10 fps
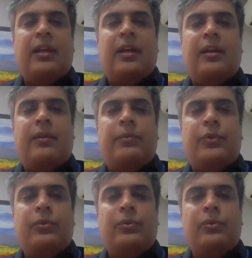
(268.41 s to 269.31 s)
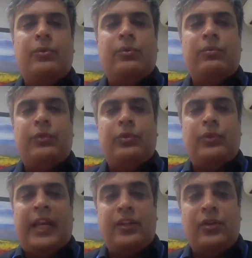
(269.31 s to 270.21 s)
uh, to
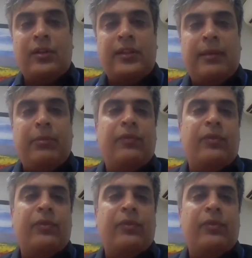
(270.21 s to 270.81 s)
to exhaust them